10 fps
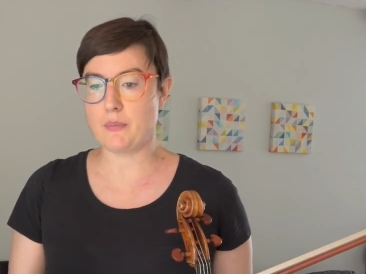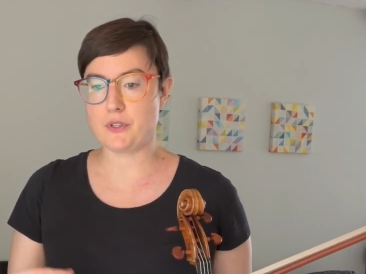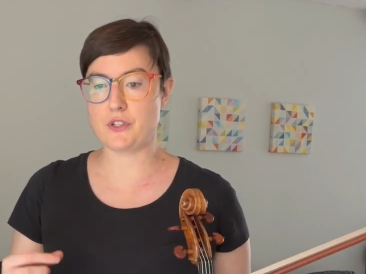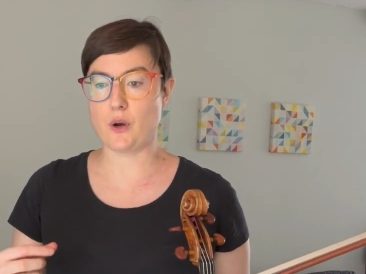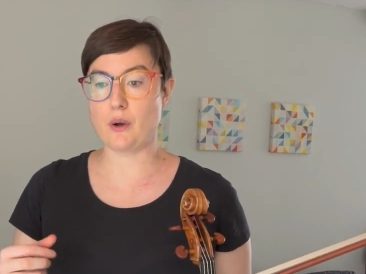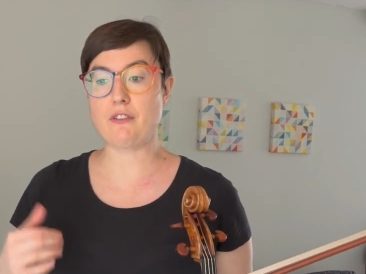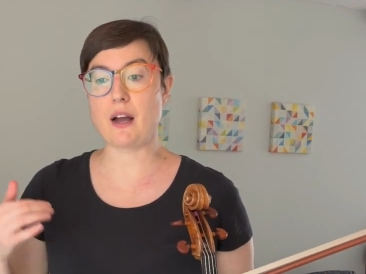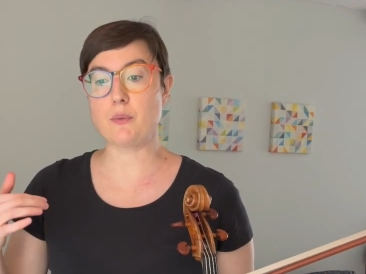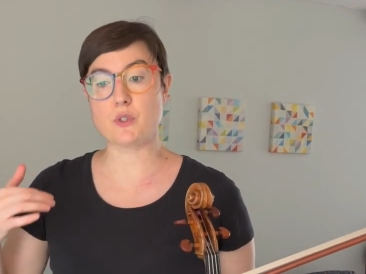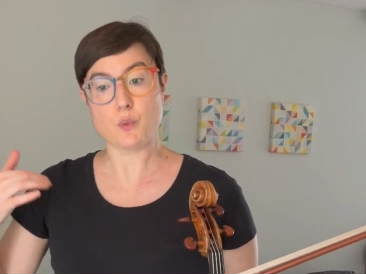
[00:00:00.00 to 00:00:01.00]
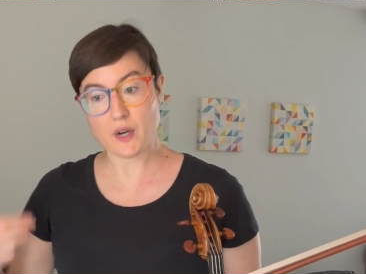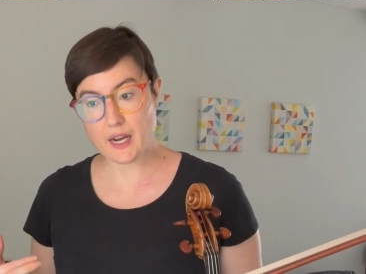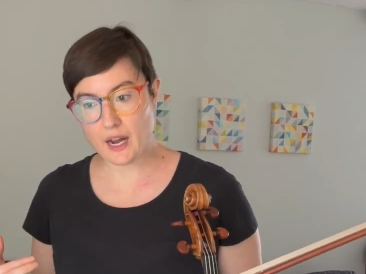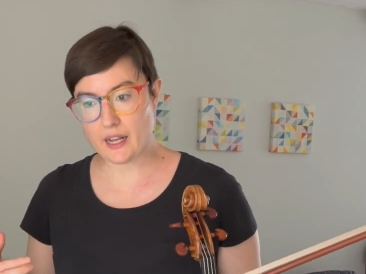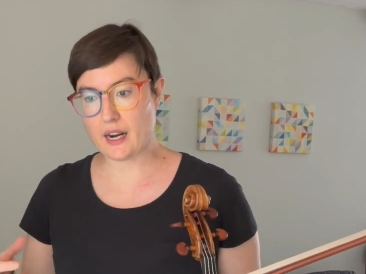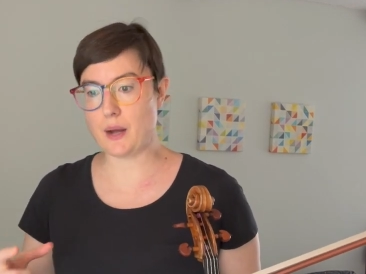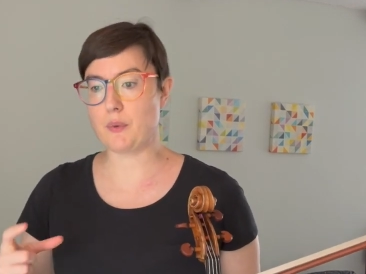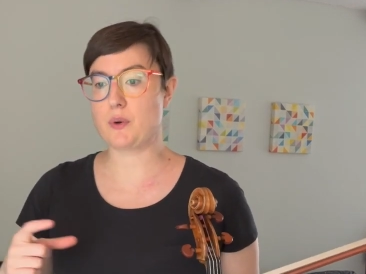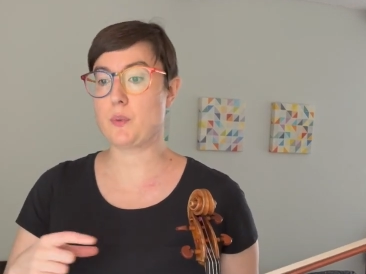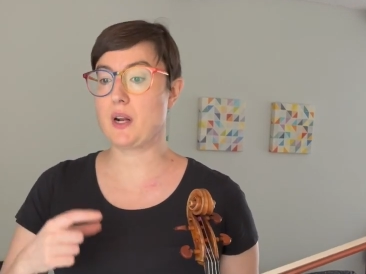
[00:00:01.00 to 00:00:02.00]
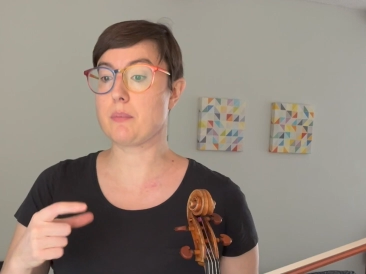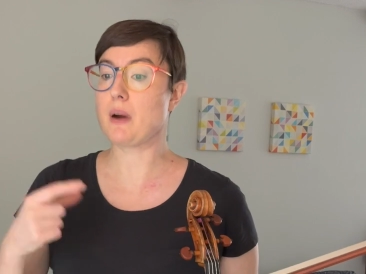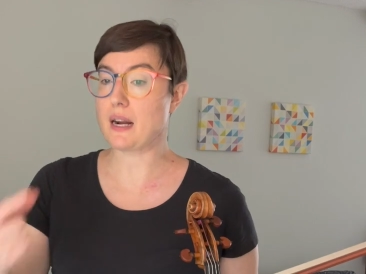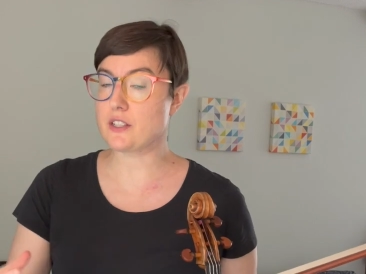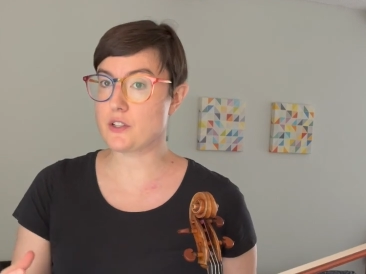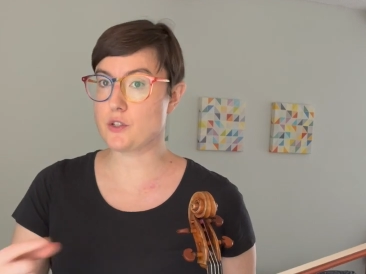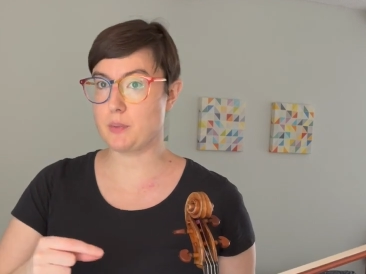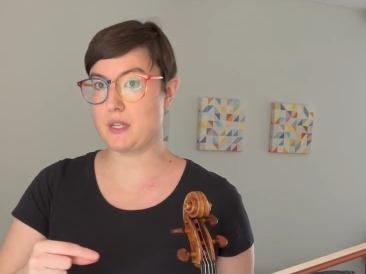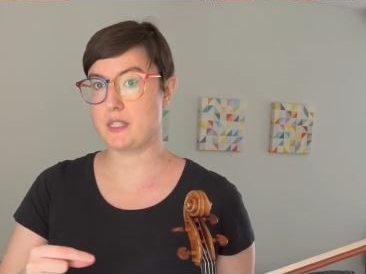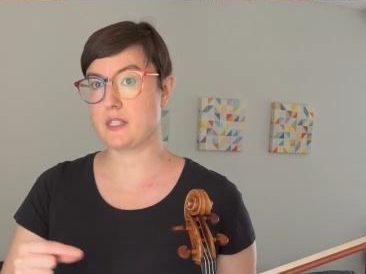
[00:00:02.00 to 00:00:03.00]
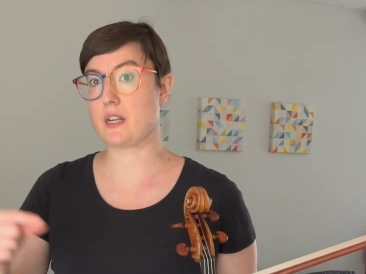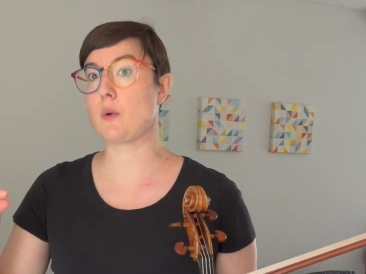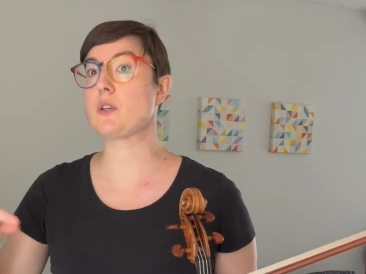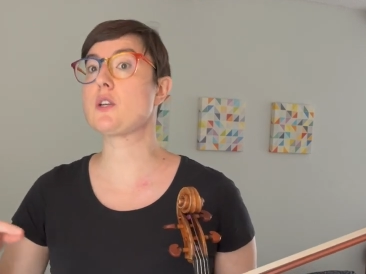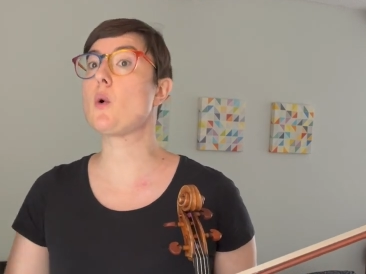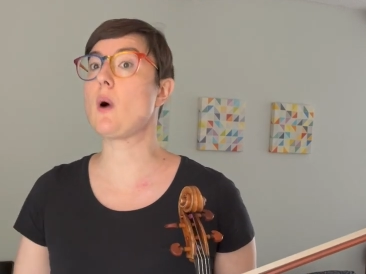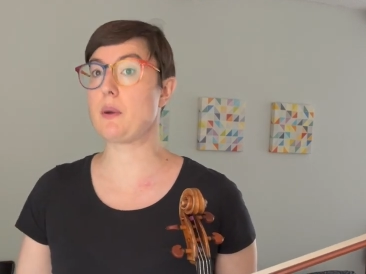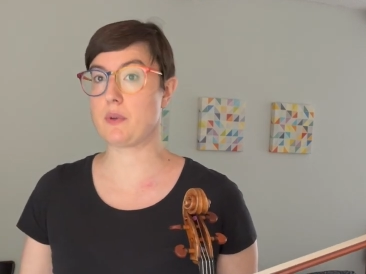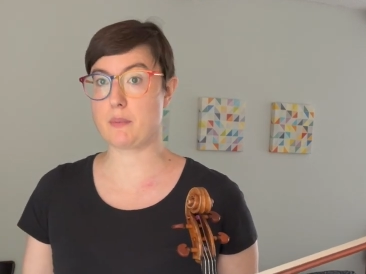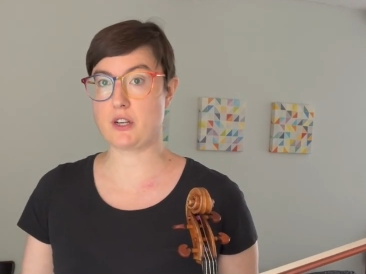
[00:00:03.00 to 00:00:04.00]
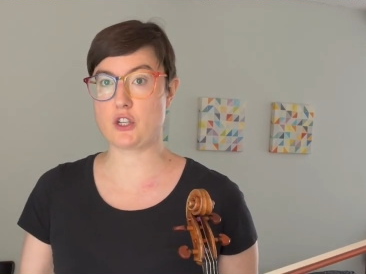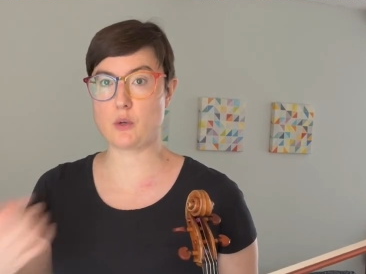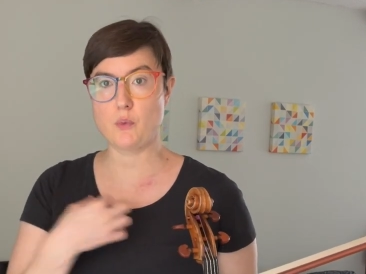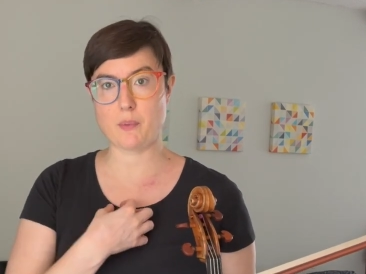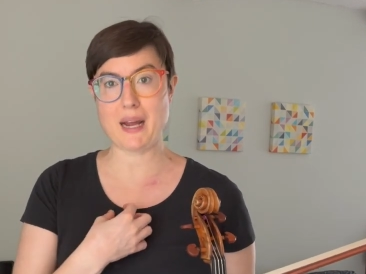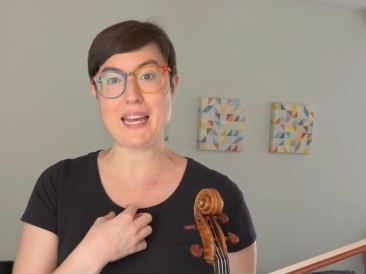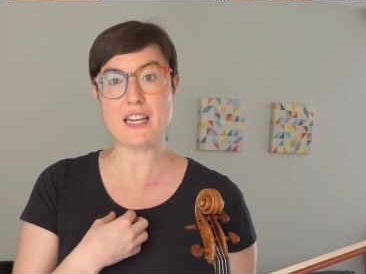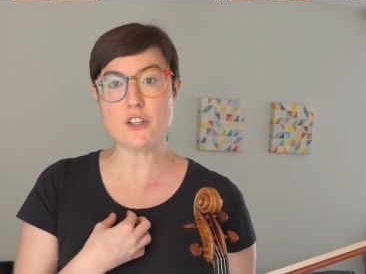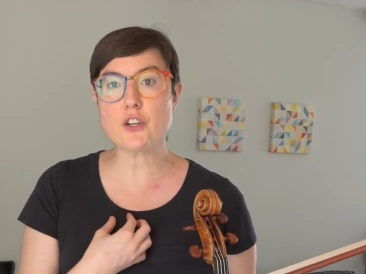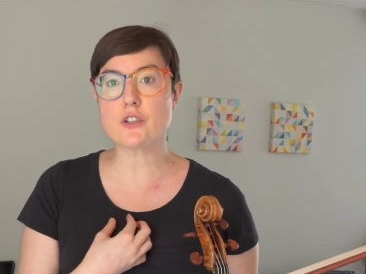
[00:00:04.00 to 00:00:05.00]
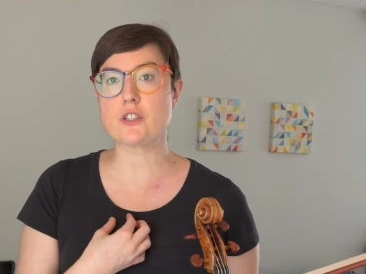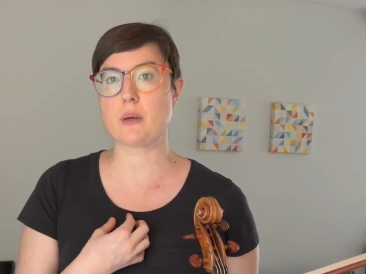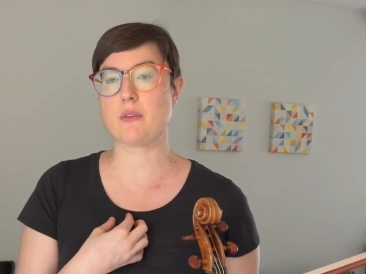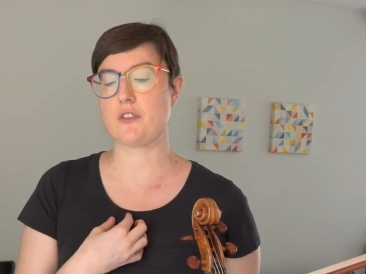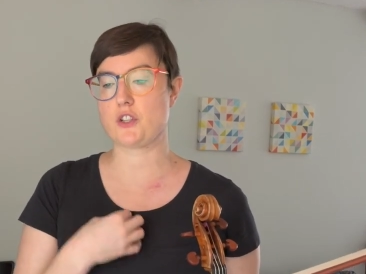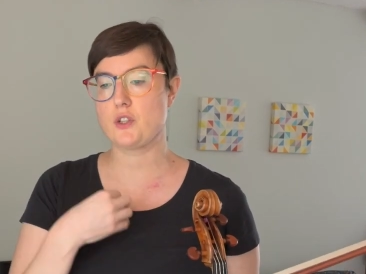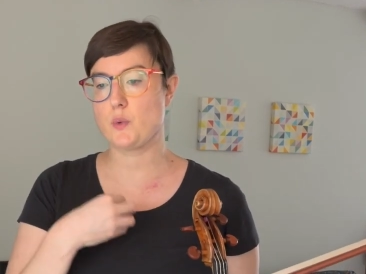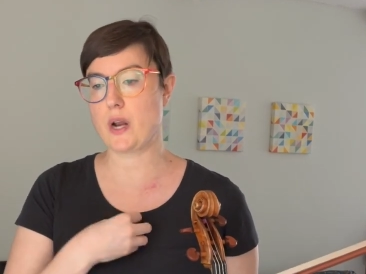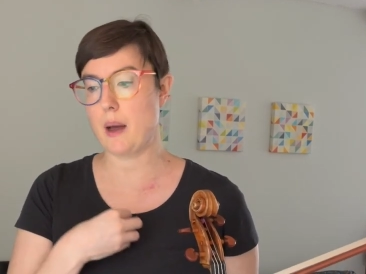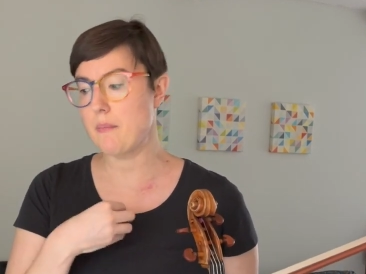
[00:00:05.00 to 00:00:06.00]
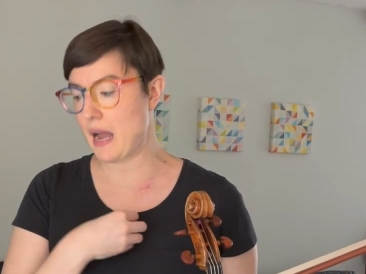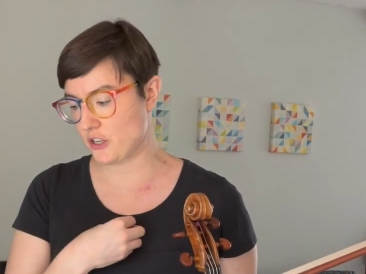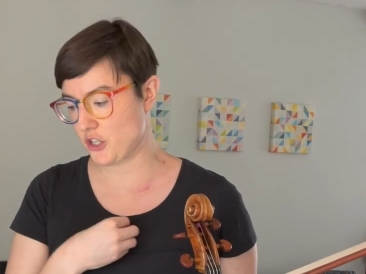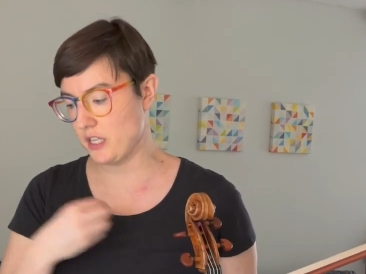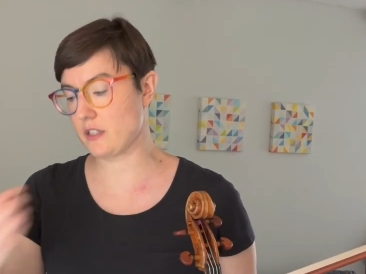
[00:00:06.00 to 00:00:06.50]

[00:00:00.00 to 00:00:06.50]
So if I was working on it, I would want to practice those places that I wasn't quite with the metronome, where my internal subdivisions were not matching the